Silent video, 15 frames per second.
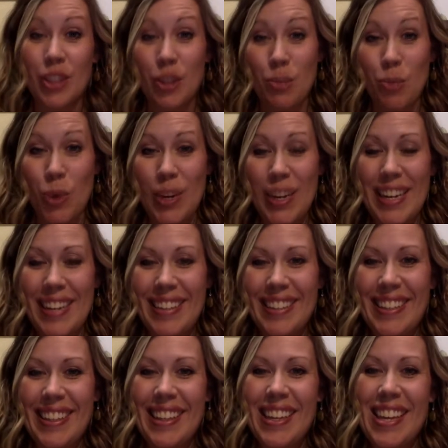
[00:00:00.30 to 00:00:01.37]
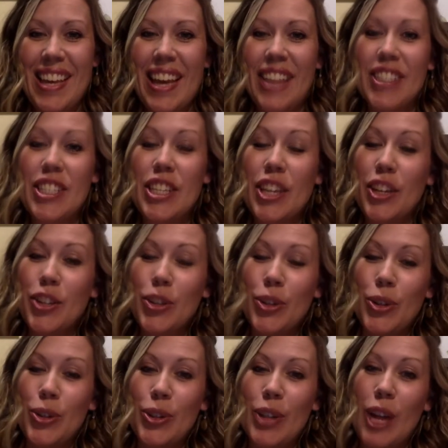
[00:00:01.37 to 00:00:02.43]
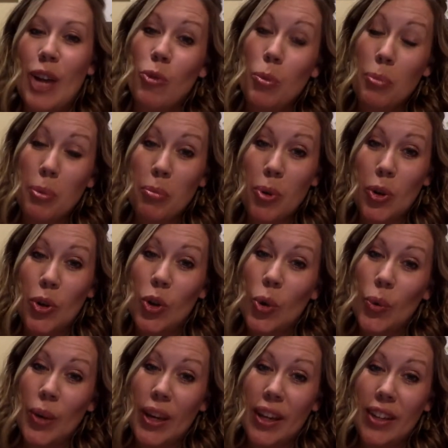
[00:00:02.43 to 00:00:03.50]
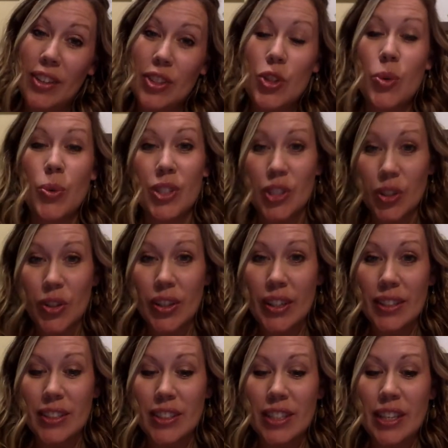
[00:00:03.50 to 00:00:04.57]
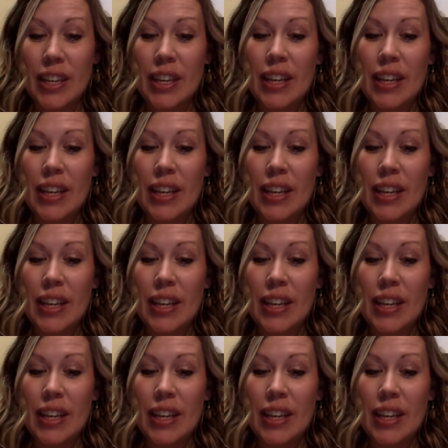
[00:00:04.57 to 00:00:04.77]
Good morning. As a young girl, I remember going to a circus.